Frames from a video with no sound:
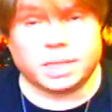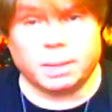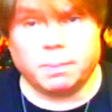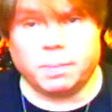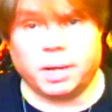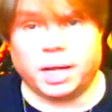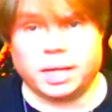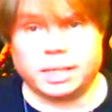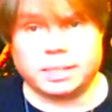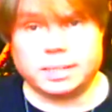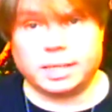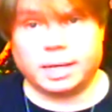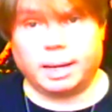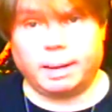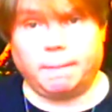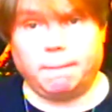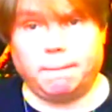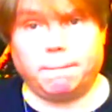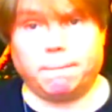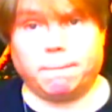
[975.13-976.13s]
But
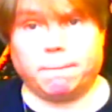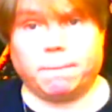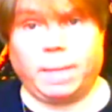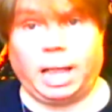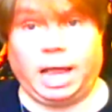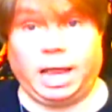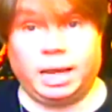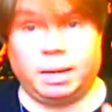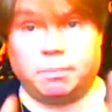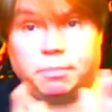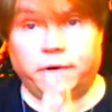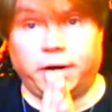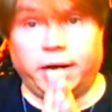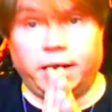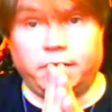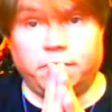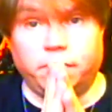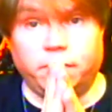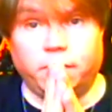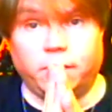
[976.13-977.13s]
I am
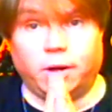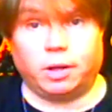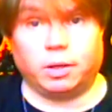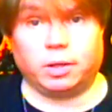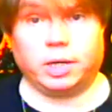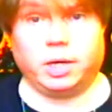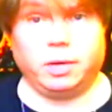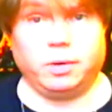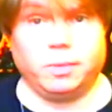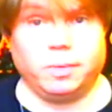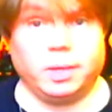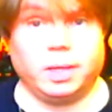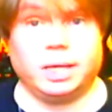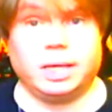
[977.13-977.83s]
praying for all of you,